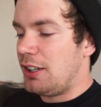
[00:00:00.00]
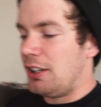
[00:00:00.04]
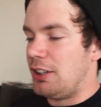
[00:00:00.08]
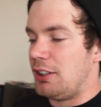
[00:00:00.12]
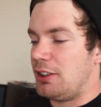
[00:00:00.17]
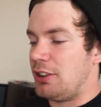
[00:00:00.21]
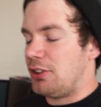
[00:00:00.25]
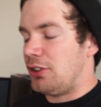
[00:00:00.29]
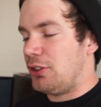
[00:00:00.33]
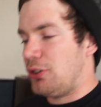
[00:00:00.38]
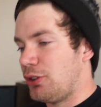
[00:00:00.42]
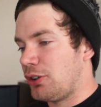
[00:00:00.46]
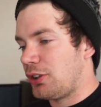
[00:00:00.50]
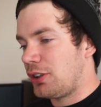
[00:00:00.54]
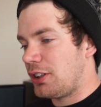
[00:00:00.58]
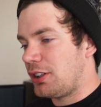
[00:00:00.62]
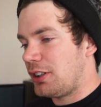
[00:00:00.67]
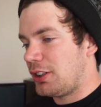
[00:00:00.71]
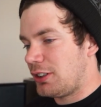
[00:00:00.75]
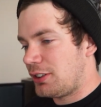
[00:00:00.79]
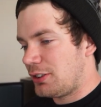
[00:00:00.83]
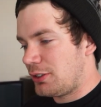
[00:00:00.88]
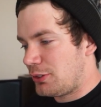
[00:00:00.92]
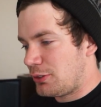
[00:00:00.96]
It took
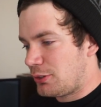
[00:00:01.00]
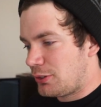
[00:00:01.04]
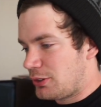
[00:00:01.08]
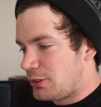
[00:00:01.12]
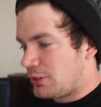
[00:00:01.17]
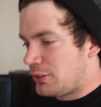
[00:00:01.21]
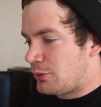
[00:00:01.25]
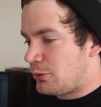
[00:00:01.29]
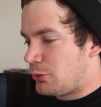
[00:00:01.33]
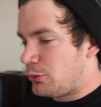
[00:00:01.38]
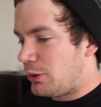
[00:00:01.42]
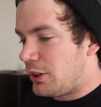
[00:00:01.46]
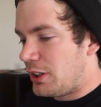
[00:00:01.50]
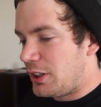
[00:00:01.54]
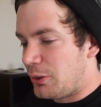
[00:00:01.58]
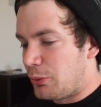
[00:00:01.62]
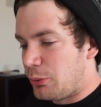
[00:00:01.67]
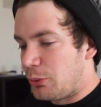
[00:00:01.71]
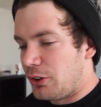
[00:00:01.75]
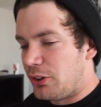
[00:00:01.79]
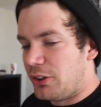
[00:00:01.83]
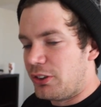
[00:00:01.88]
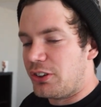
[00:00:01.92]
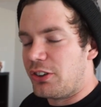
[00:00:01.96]
quite a
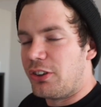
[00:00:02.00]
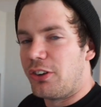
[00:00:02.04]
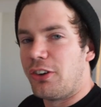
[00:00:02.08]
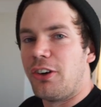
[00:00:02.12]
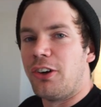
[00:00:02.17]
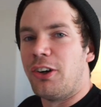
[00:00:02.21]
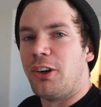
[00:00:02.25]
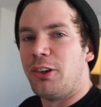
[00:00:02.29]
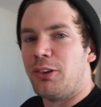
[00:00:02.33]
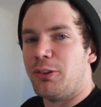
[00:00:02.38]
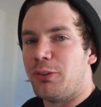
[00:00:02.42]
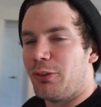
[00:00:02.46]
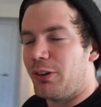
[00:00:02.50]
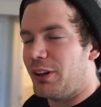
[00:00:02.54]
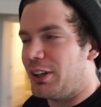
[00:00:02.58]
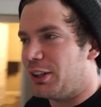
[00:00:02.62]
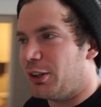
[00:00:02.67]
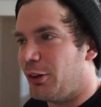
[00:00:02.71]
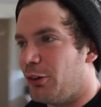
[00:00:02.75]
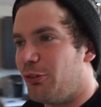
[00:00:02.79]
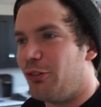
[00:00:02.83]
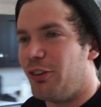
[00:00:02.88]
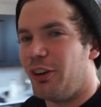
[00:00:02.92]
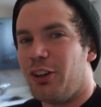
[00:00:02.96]
weird turn when
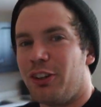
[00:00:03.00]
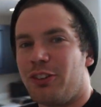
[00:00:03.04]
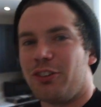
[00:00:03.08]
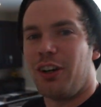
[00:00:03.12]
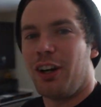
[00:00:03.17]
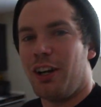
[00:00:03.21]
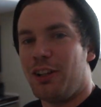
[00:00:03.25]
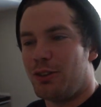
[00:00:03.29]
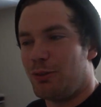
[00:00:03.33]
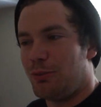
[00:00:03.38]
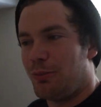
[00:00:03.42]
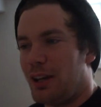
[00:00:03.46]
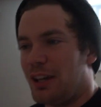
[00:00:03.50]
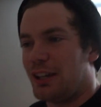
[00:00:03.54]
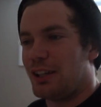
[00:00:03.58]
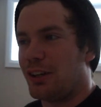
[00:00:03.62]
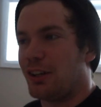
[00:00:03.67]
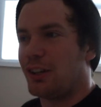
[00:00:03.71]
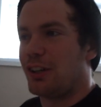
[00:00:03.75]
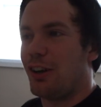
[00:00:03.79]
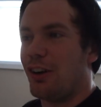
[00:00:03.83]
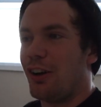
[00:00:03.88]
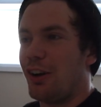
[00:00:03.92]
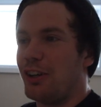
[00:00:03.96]
Ofer tried to make a
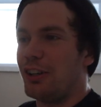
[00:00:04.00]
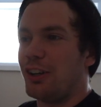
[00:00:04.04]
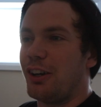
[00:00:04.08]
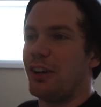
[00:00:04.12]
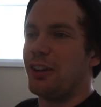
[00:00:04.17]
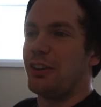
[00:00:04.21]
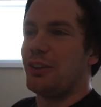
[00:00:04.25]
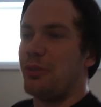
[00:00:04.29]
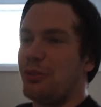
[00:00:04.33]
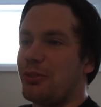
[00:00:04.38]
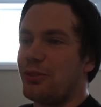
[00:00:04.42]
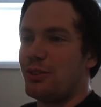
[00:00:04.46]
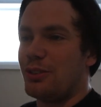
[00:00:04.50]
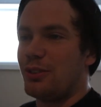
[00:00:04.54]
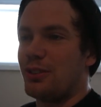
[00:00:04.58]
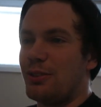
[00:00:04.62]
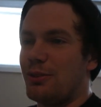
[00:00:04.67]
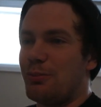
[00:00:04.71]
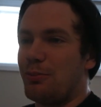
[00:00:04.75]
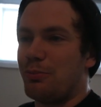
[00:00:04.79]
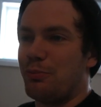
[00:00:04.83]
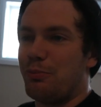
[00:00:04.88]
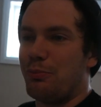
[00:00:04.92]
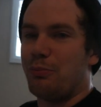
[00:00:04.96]
card out of
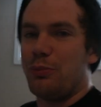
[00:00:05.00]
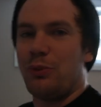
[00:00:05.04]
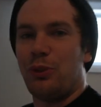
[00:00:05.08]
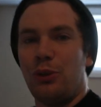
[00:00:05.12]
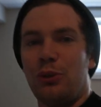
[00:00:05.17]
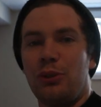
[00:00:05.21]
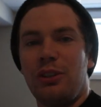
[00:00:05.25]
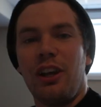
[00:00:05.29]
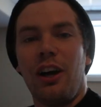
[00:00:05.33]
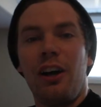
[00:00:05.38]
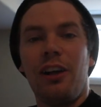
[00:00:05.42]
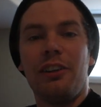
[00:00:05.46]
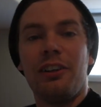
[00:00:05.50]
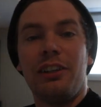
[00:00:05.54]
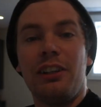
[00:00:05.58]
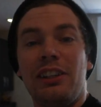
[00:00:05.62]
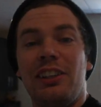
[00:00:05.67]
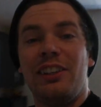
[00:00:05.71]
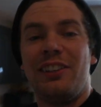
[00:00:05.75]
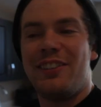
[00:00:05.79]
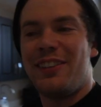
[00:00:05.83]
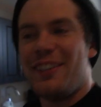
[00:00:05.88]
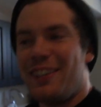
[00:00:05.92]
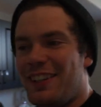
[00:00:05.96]
two
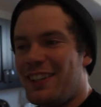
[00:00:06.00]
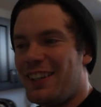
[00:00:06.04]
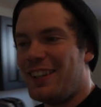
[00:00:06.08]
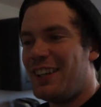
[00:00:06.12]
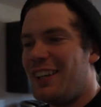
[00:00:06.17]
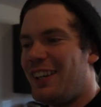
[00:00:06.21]
dollies.